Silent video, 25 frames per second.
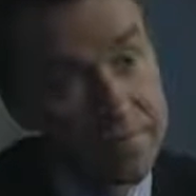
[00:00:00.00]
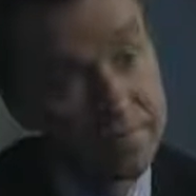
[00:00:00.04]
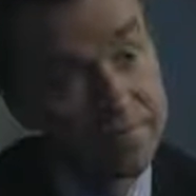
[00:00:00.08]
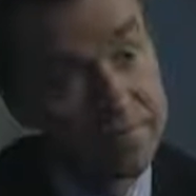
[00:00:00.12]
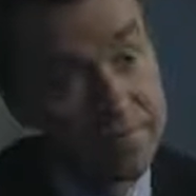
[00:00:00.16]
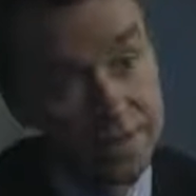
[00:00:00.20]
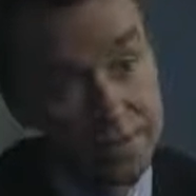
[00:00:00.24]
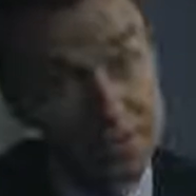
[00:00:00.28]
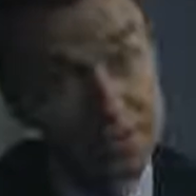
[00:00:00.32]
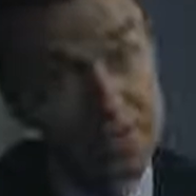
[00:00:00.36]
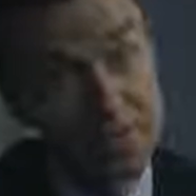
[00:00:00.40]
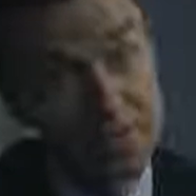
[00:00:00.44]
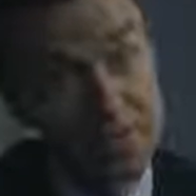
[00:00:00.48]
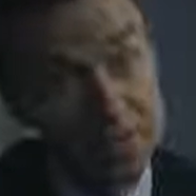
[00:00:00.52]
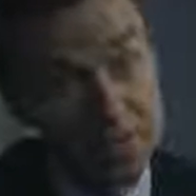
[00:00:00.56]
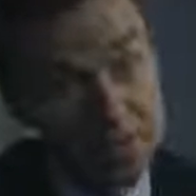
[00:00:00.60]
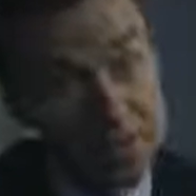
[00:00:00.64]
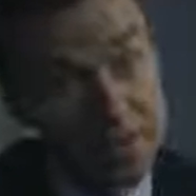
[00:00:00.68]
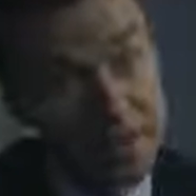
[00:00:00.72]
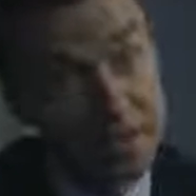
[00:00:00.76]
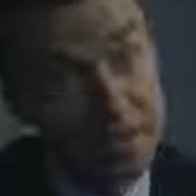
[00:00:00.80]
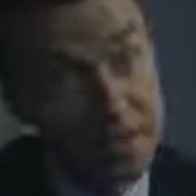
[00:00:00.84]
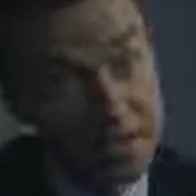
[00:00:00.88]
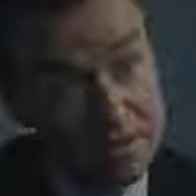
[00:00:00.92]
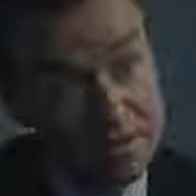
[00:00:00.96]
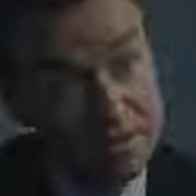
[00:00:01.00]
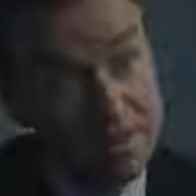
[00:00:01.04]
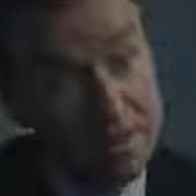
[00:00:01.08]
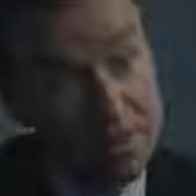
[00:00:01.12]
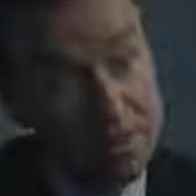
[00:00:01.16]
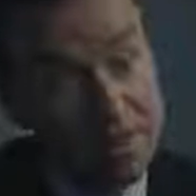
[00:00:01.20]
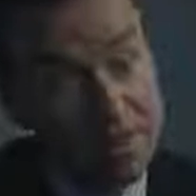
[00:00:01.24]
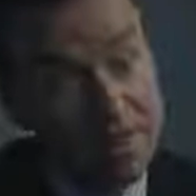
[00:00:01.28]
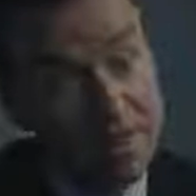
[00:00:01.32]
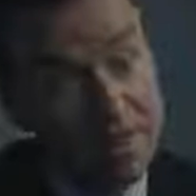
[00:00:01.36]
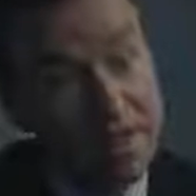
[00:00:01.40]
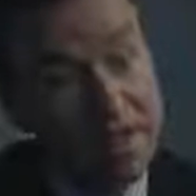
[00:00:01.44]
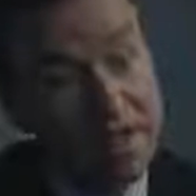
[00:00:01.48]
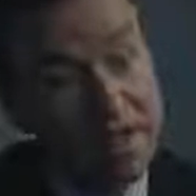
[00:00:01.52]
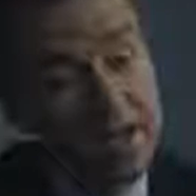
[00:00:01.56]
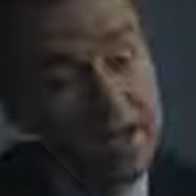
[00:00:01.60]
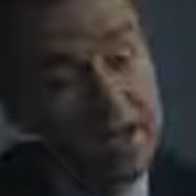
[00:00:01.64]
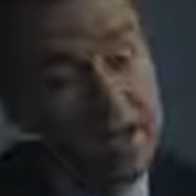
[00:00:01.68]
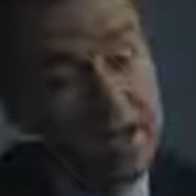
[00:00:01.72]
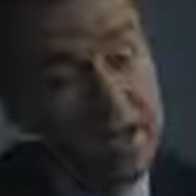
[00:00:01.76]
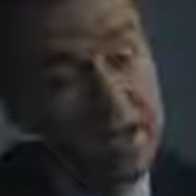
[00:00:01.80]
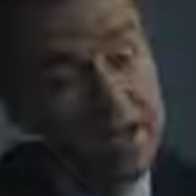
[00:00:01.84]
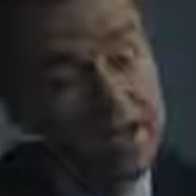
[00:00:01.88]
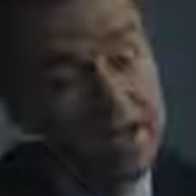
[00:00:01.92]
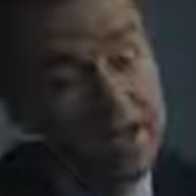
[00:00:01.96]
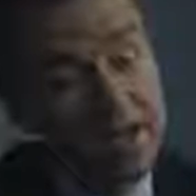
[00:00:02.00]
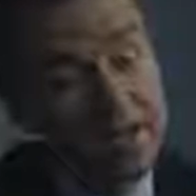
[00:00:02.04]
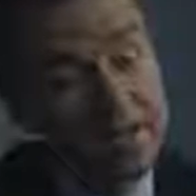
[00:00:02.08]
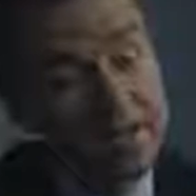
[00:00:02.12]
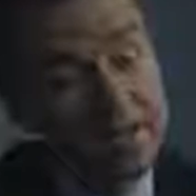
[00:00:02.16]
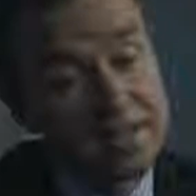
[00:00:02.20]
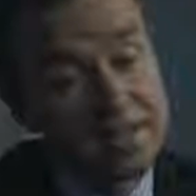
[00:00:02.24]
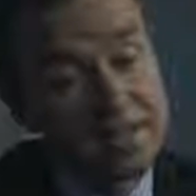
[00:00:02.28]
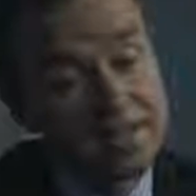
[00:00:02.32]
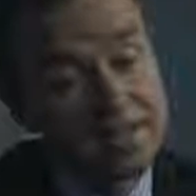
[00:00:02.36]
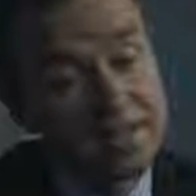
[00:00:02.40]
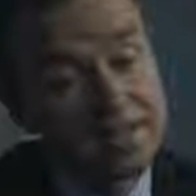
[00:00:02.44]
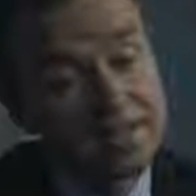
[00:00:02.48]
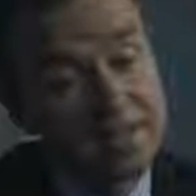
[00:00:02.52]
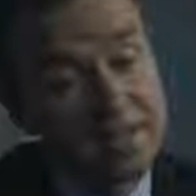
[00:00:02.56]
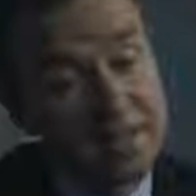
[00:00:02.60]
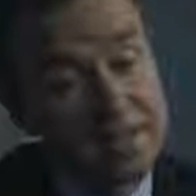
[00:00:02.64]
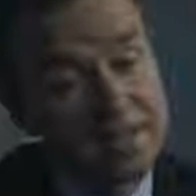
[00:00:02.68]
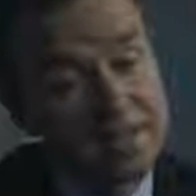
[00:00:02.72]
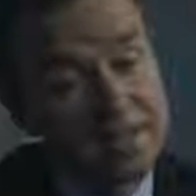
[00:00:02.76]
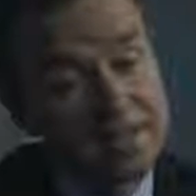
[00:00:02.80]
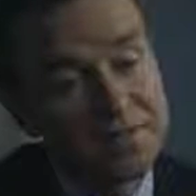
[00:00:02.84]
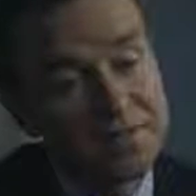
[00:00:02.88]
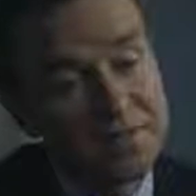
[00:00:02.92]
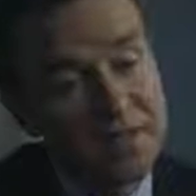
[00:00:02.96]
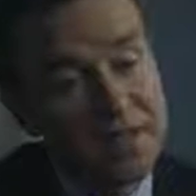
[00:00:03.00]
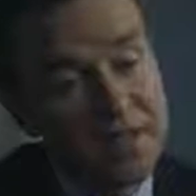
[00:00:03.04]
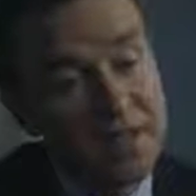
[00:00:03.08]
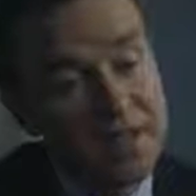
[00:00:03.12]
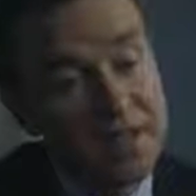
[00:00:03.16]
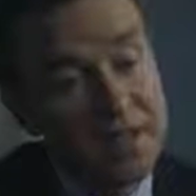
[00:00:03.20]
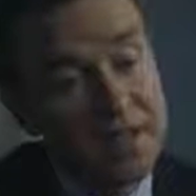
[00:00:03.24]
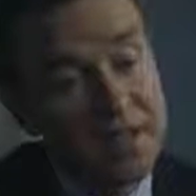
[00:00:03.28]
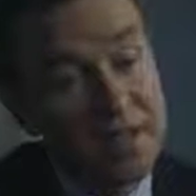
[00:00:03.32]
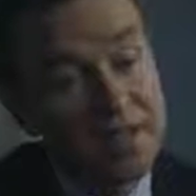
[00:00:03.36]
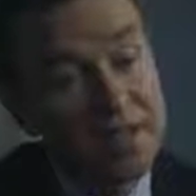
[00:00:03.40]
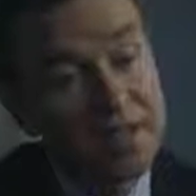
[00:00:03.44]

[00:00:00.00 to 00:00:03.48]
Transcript: Absolutely, there'll be a lot more. I think this is part of the